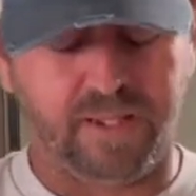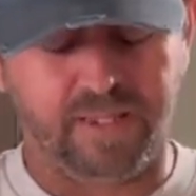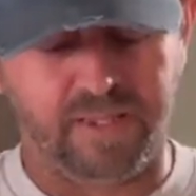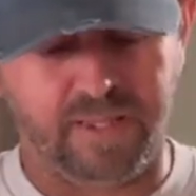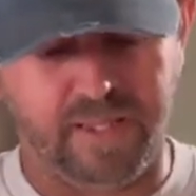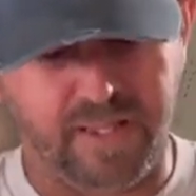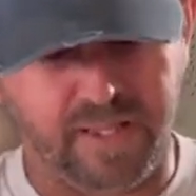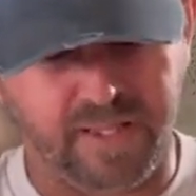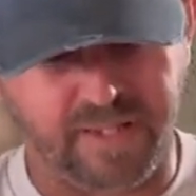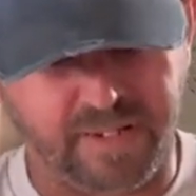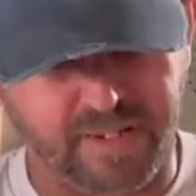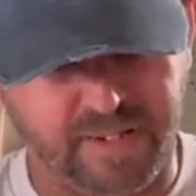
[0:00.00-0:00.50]

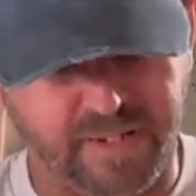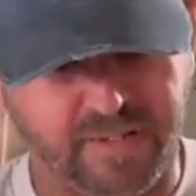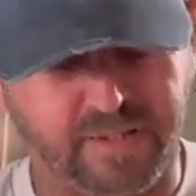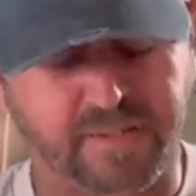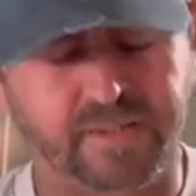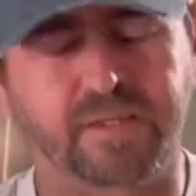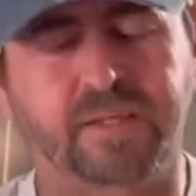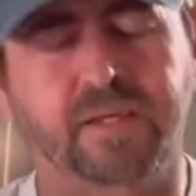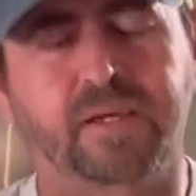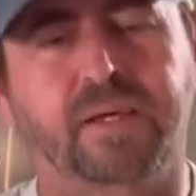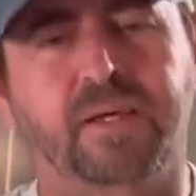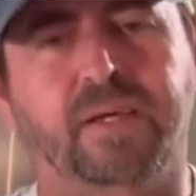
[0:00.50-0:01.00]
that.
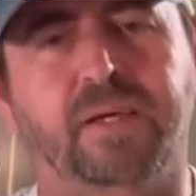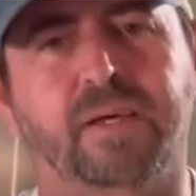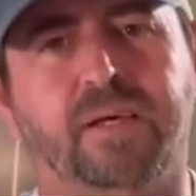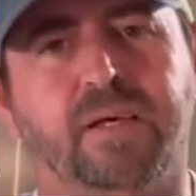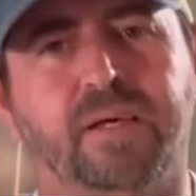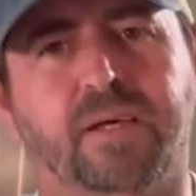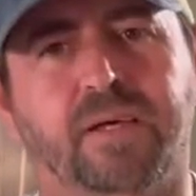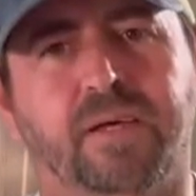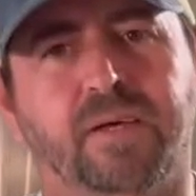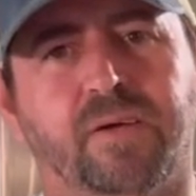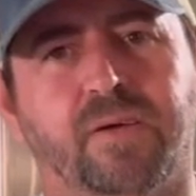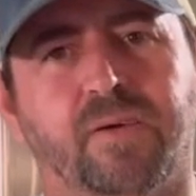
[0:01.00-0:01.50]

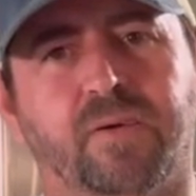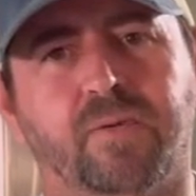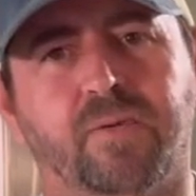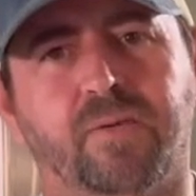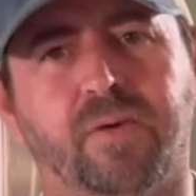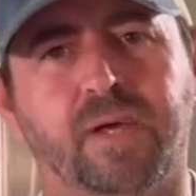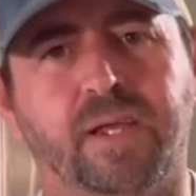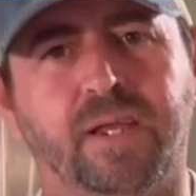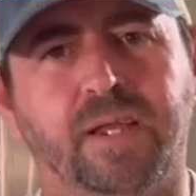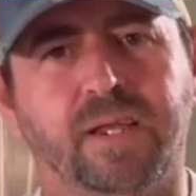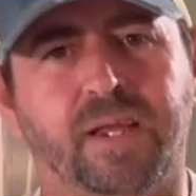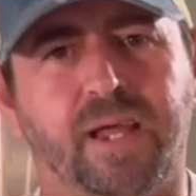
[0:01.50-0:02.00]

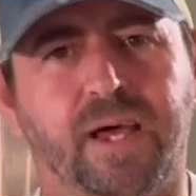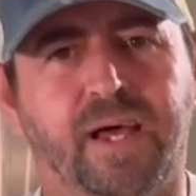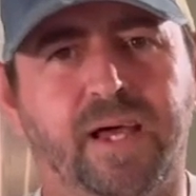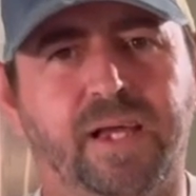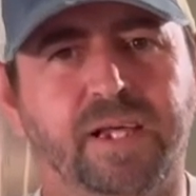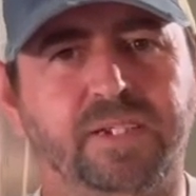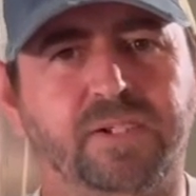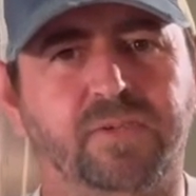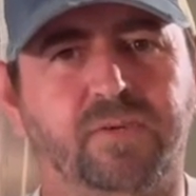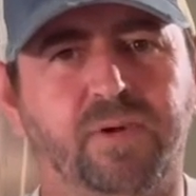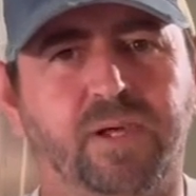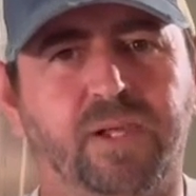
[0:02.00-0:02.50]
Really
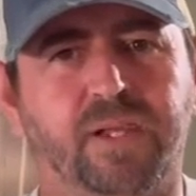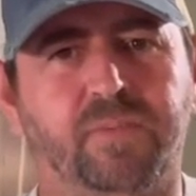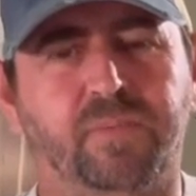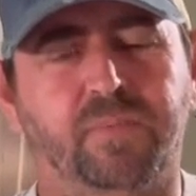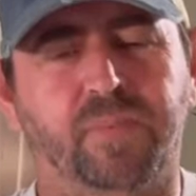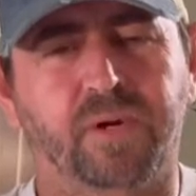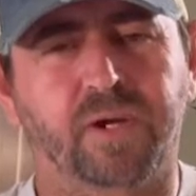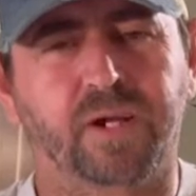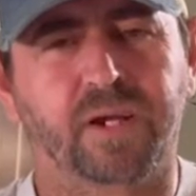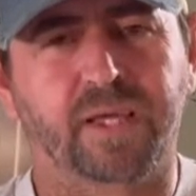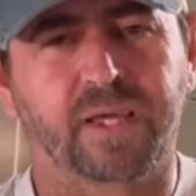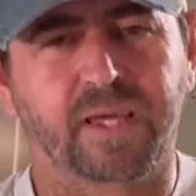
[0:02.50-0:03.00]
nice, really
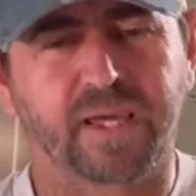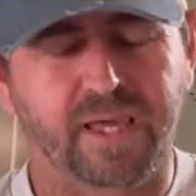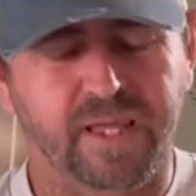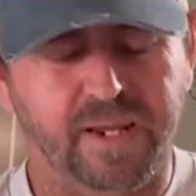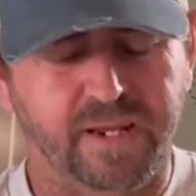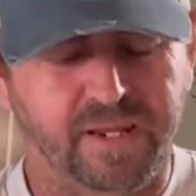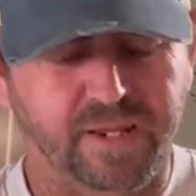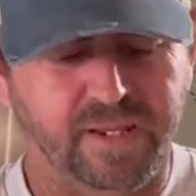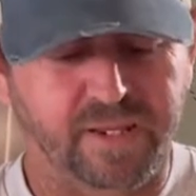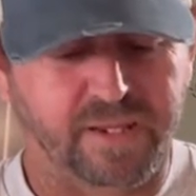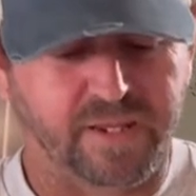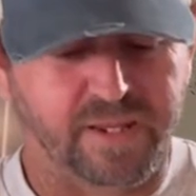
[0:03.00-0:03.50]
pretty, got a
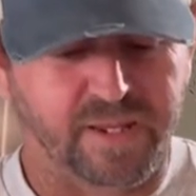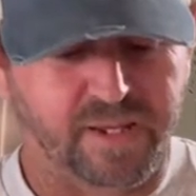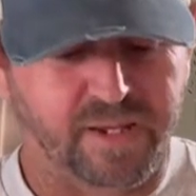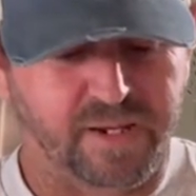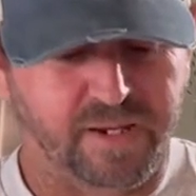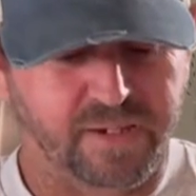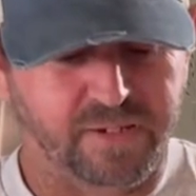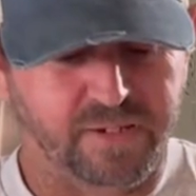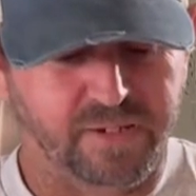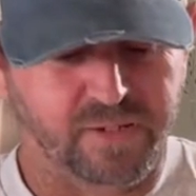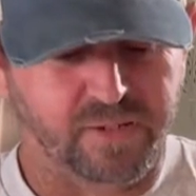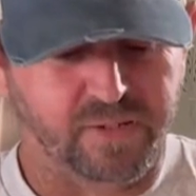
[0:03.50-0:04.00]
good
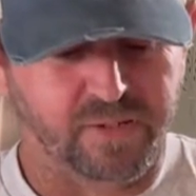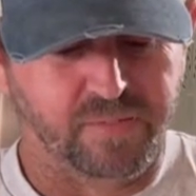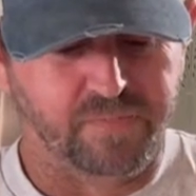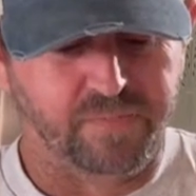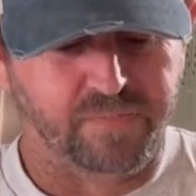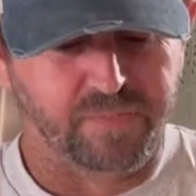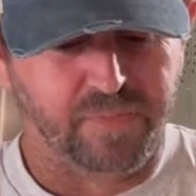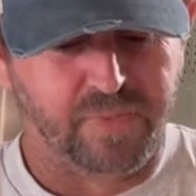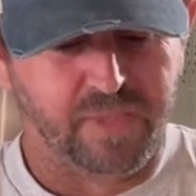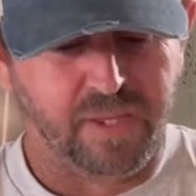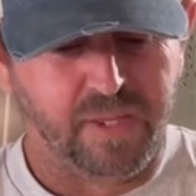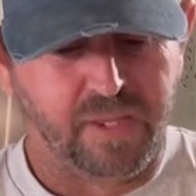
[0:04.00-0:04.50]
color to them.
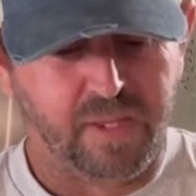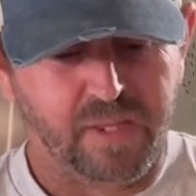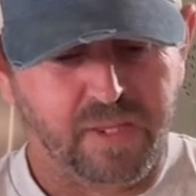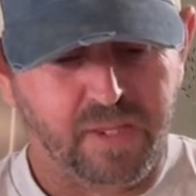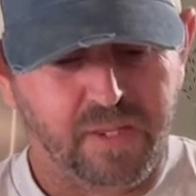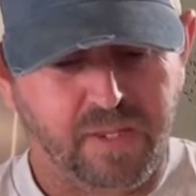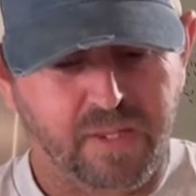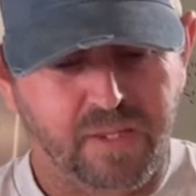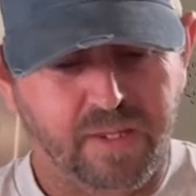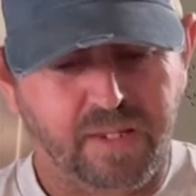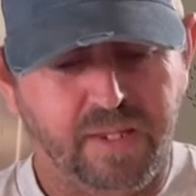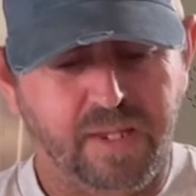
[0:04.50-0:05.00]

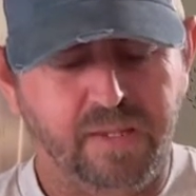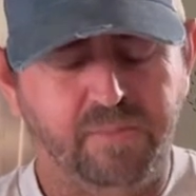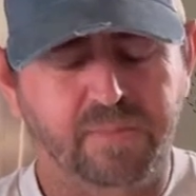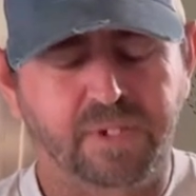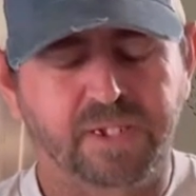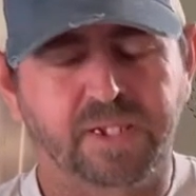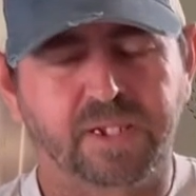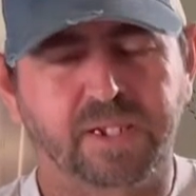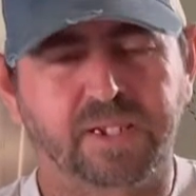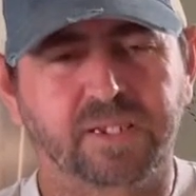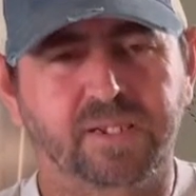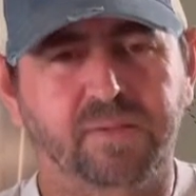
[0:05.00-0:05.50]
Give me
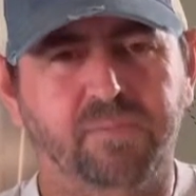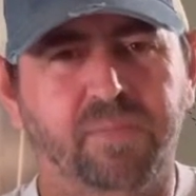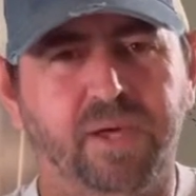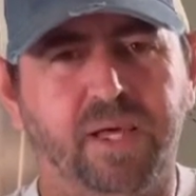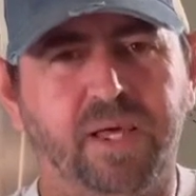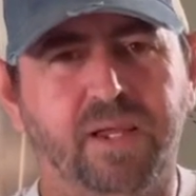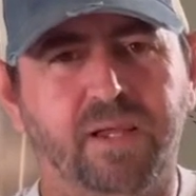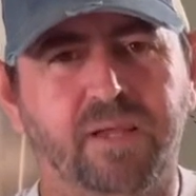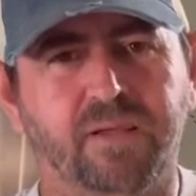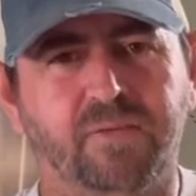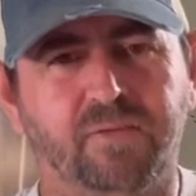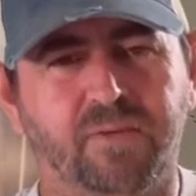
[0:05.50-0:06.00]
just a
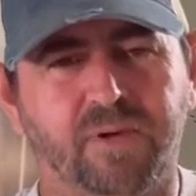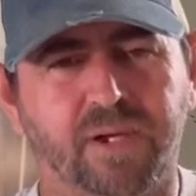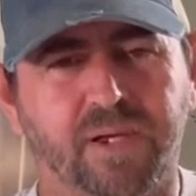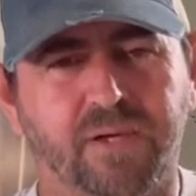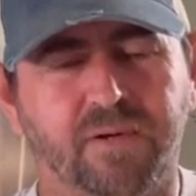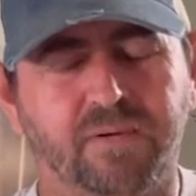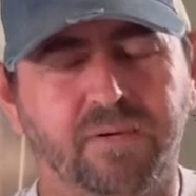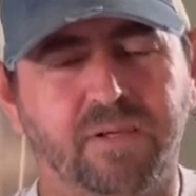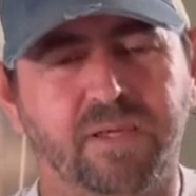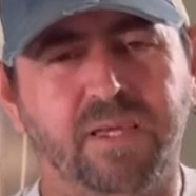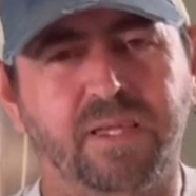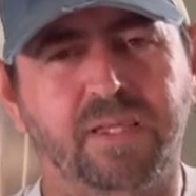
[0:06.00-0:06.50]
minute and we're
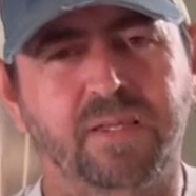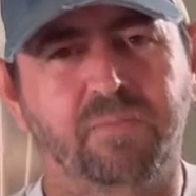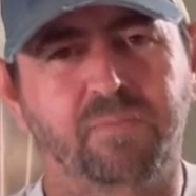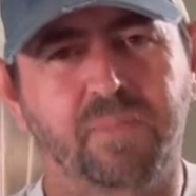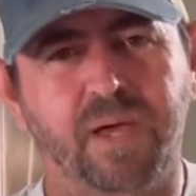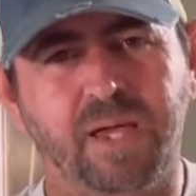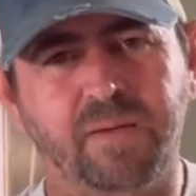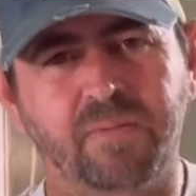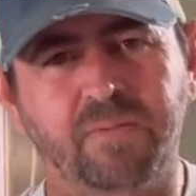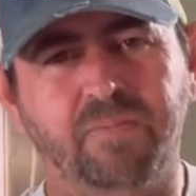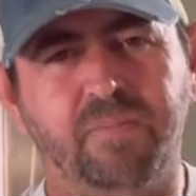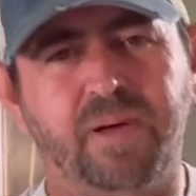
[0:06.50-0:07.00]
going to get the
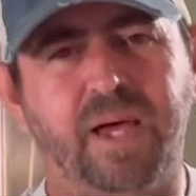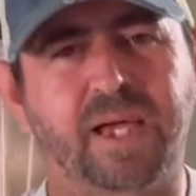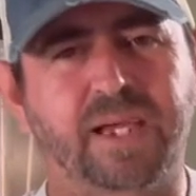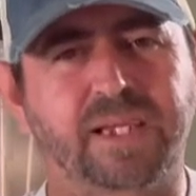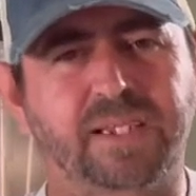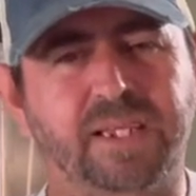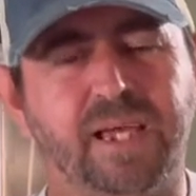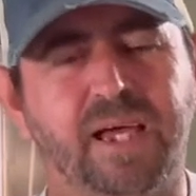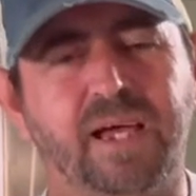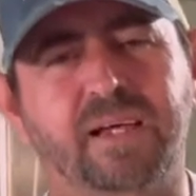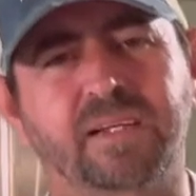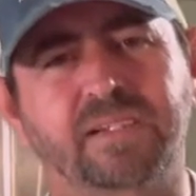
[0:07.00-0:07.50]
baby
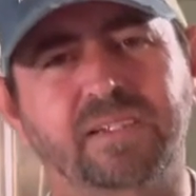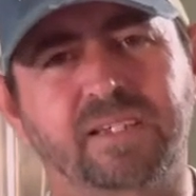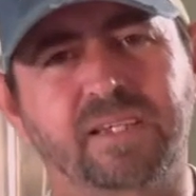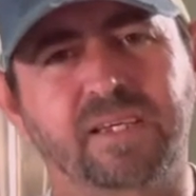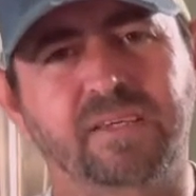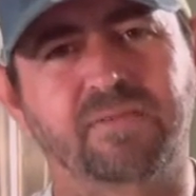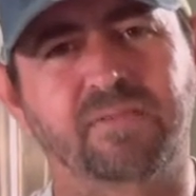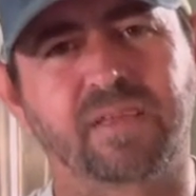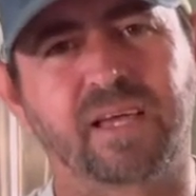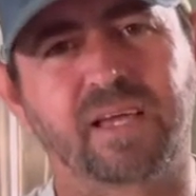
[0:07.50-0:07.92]
backs out and see if they